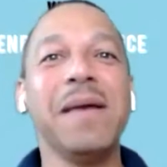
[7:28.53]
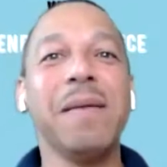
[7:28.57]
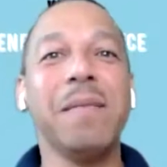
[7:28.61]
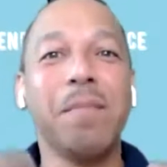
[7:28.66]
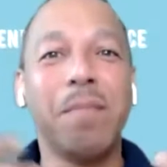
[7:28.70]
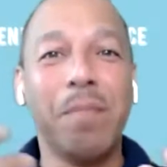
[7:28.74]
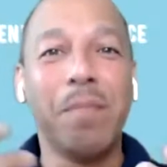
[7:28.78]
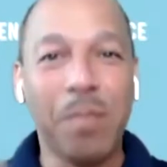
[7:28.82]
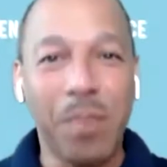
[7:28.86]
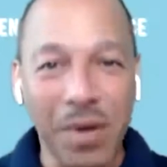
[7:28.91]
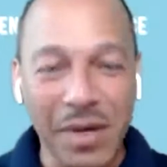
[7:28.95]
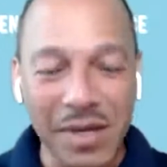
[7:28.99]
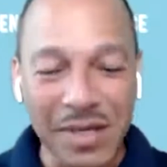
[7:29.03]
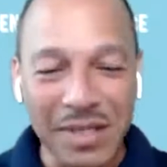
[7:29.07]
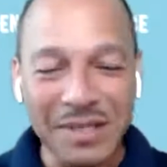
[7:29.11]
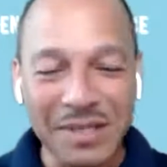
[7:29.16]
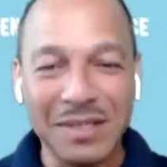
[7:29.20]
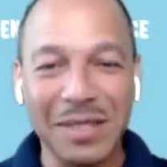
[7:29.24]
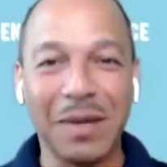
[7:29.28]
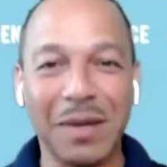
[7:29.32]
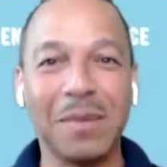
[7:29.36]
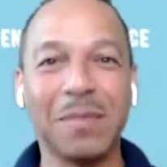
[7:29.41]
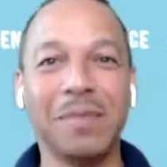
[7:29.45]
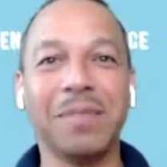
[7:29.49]
putting
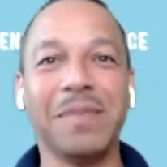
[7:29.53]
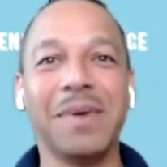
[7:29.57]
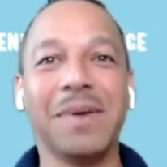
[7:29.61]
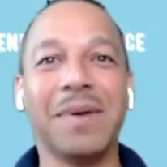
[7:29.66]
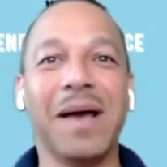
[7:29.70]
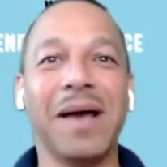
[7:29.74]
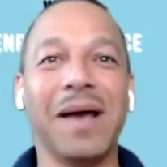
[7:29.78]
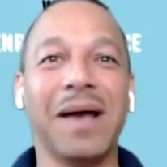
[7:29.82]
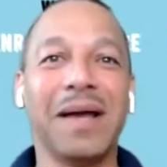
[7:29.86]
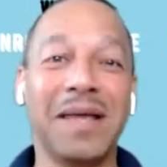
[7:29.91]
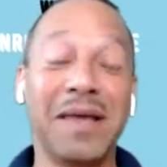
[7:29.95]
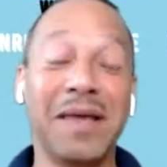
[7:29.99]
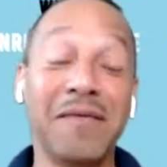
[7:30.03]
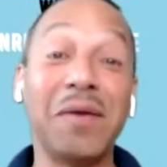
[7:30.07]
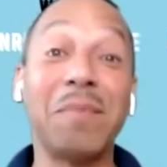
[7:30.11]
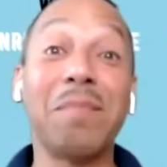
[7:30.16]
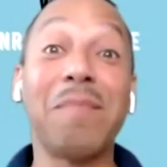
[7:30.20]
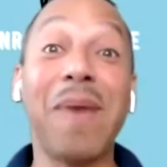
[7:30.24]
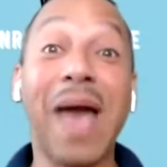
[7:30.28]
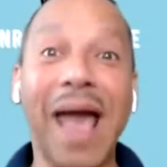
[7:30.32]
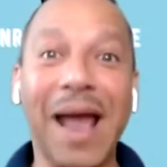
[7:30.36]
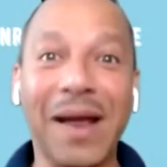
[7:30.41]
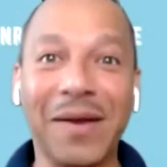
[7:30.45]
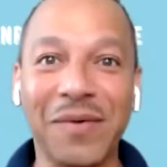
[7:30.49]
some giving
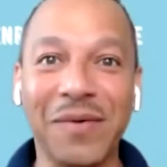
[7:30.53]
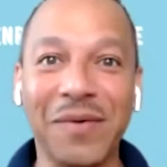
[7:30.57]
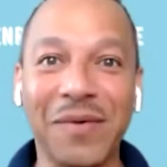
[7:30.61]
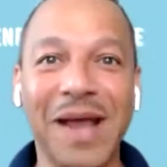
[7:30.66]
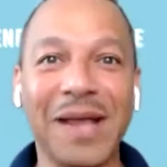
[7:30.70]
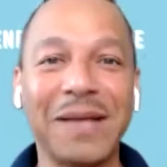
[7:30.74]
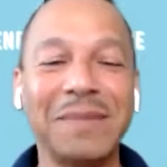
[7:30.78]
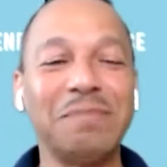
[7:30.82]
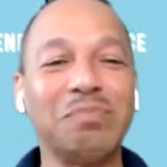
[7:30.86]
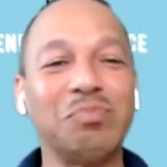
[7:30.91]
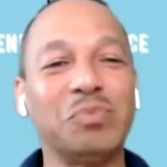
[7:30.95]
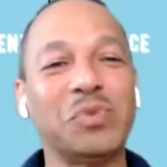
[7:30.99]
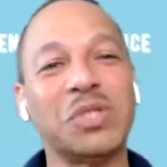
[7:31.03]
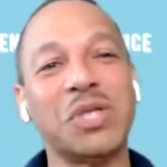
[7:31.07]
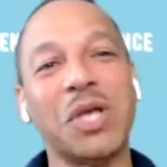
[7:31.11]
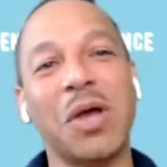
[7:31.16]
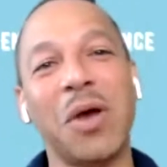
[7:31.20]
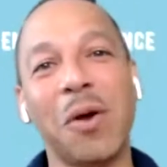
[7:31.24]
back, right? So